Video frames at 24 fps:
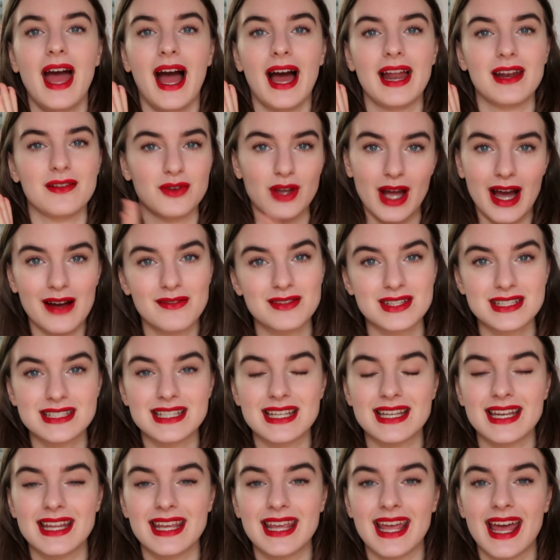And if you haven't
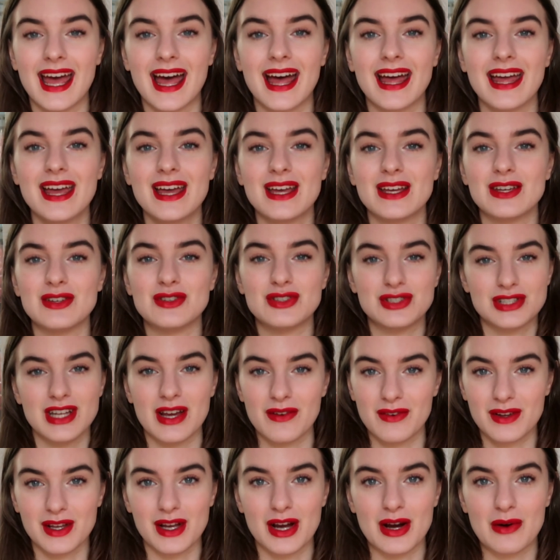seen it yet, you should
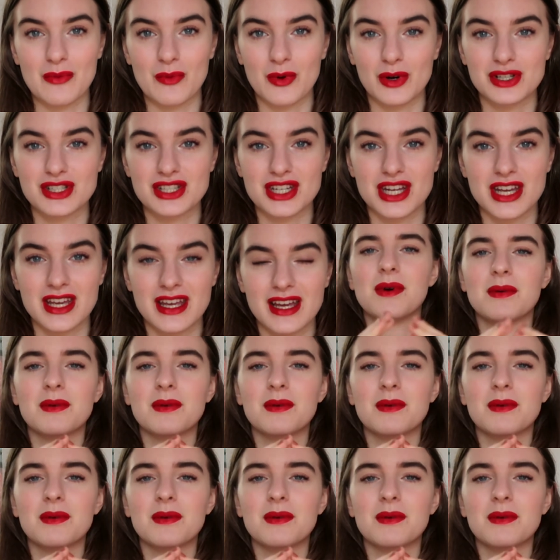definitely go and watch it.